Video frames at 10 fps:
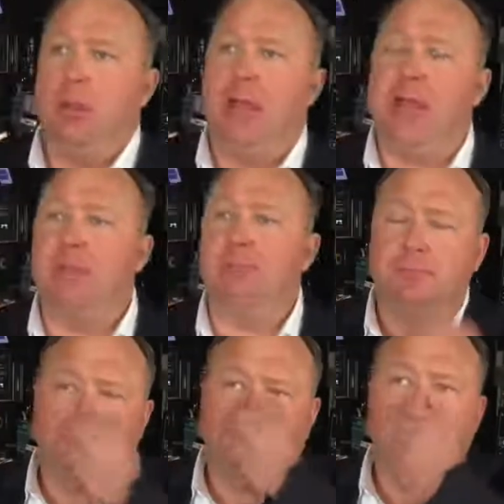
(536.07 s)
And
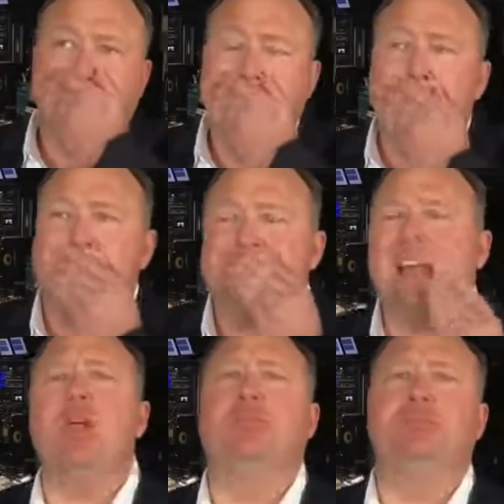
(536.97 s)

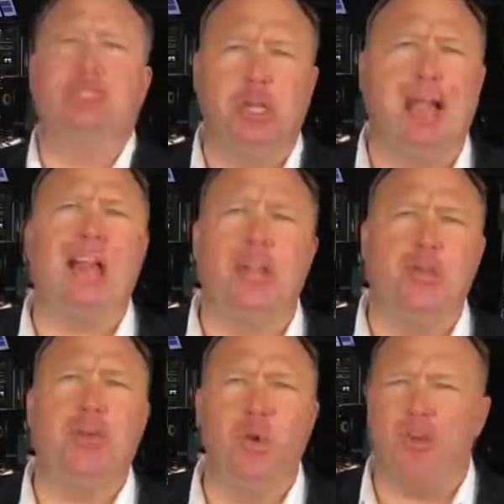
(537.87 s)
I don't do like
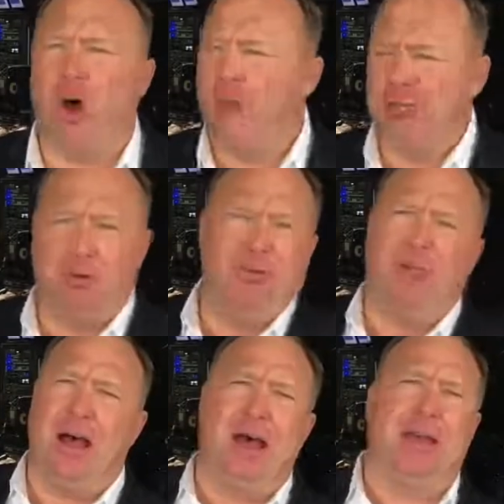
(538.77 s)
you do with all this
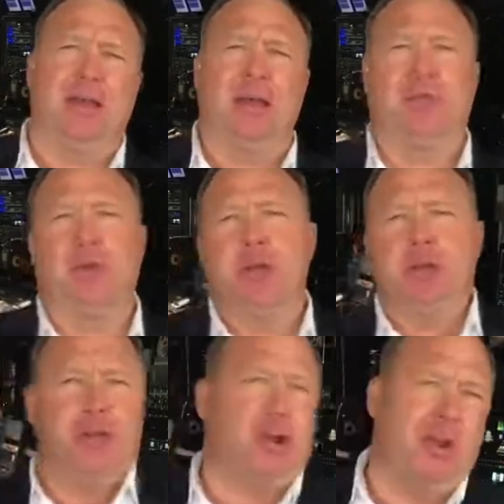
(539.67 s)
bravado of
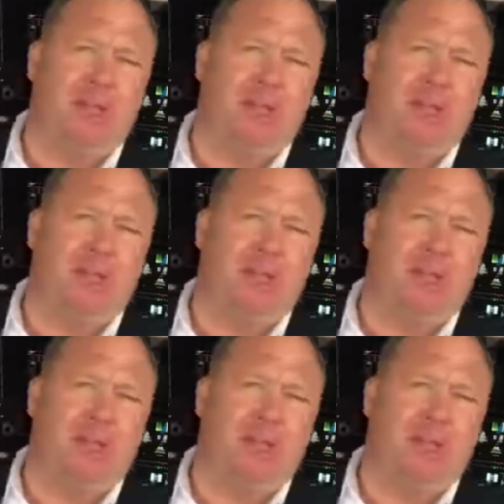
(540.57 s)
you're